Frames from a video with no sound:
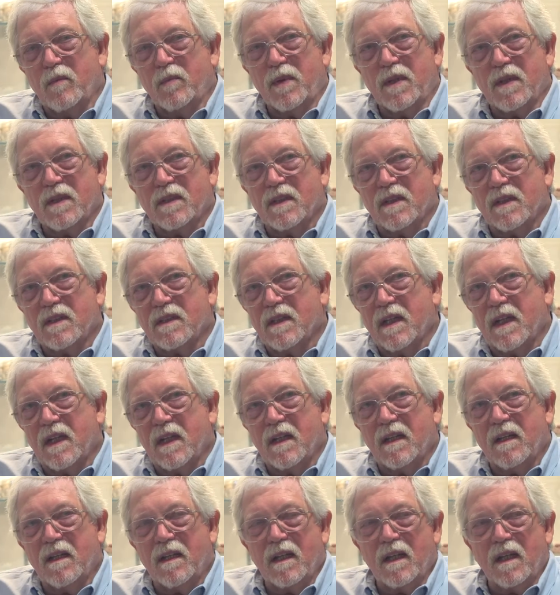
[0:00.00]
business
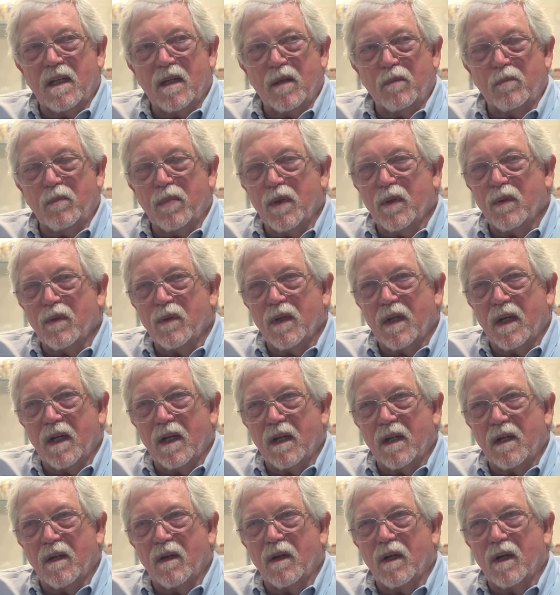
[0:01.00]
and the
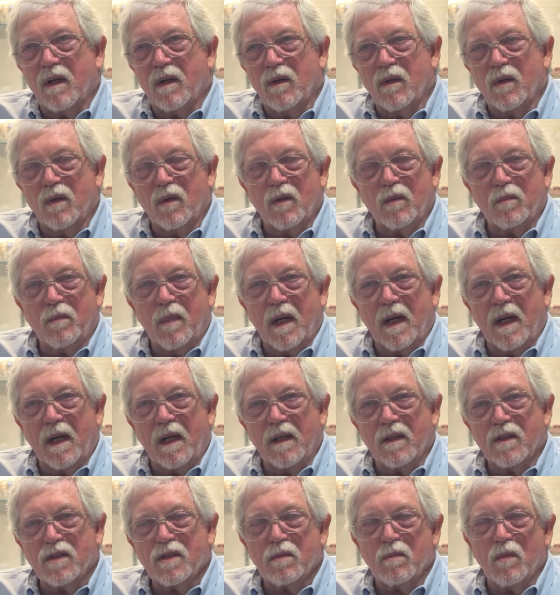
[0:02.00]
building are owned by
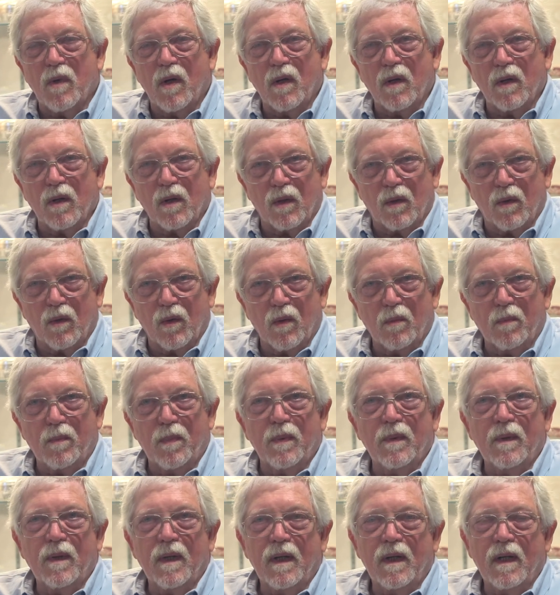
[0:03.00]
a smaller group
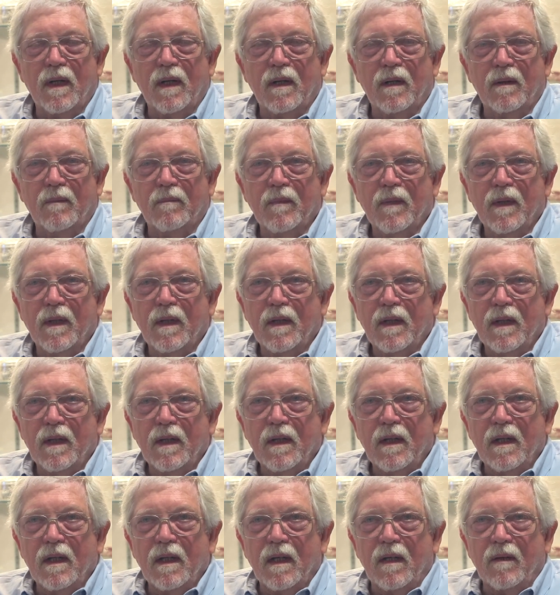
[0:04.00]
uh,
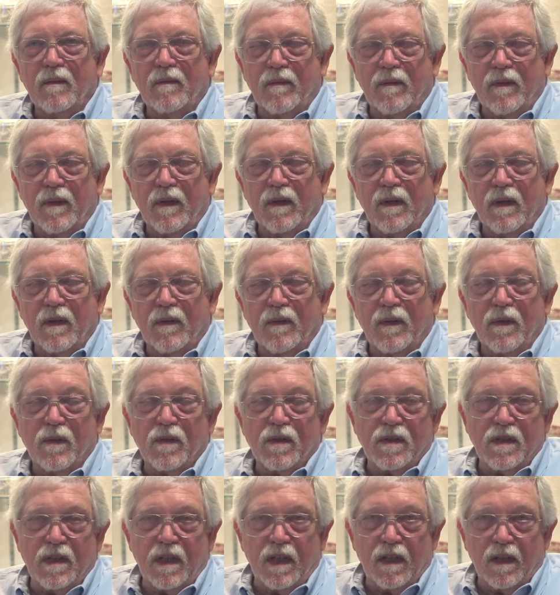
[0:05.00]
of the,
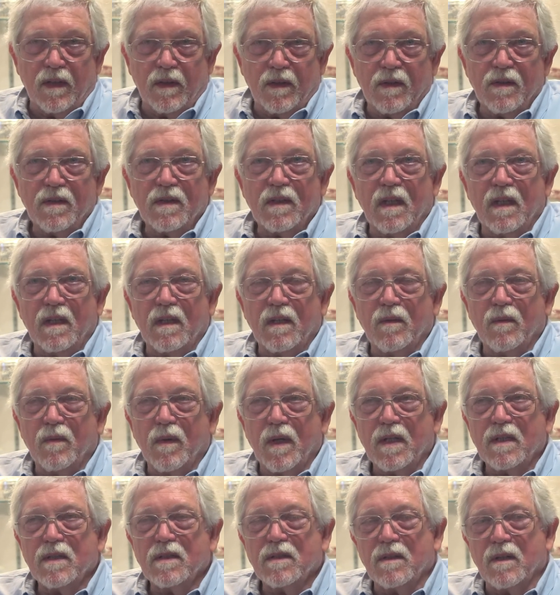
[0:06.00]
those dealers, and the
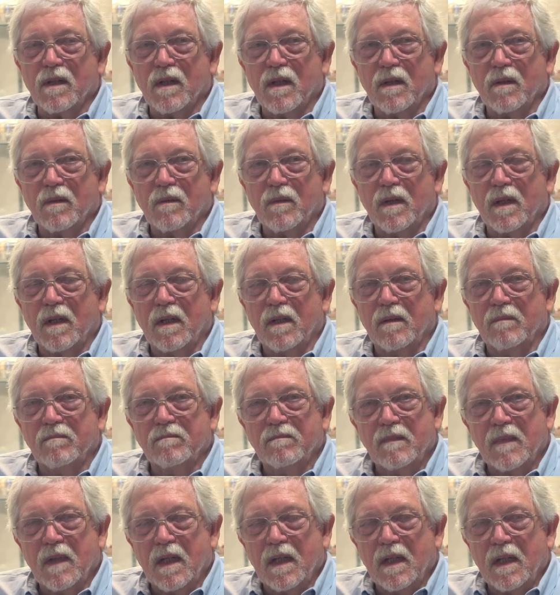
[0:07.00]
rest are uh,
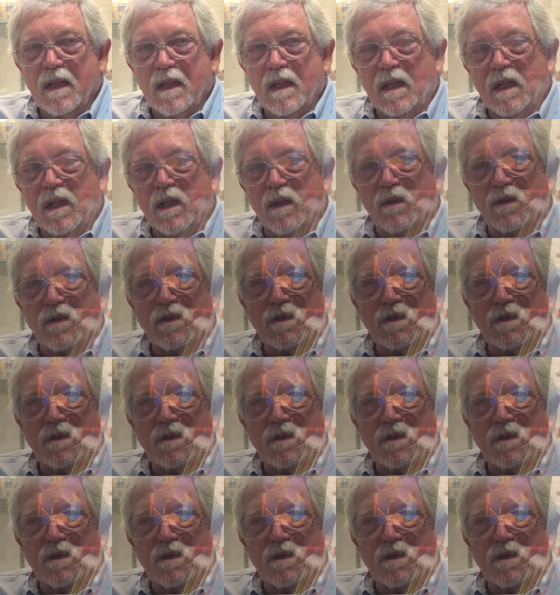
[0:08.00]
here